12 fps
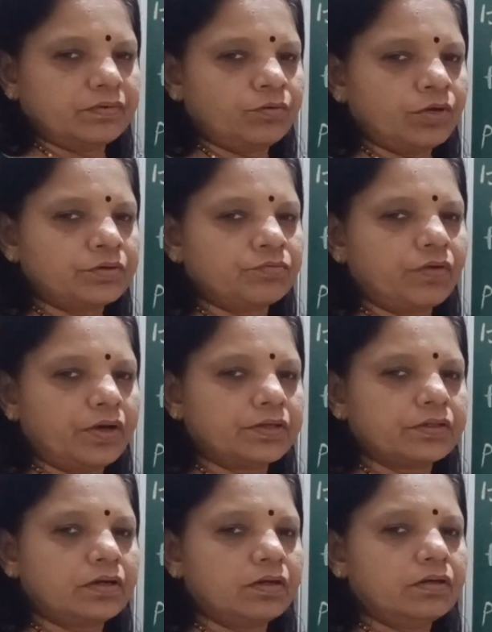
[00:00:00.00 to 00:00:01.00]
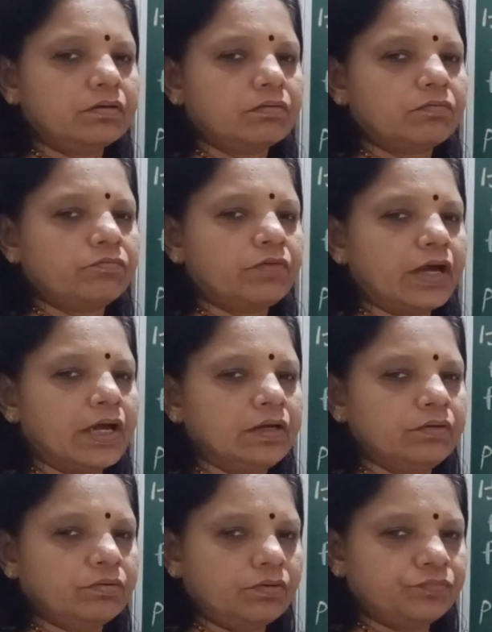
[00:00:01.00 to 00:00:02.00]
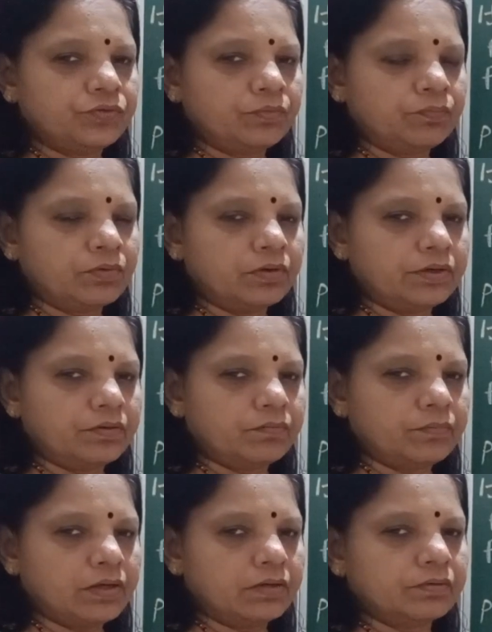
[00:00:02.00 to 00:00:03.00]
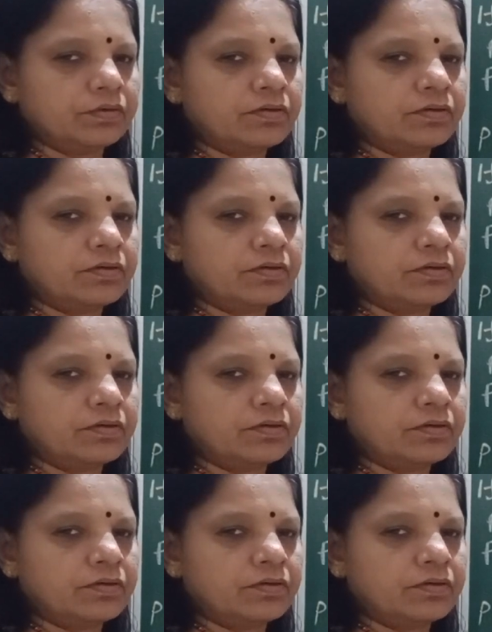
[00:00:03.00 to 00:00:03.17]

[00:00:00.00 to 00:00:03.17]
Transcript: You have to find the value of the polynomial.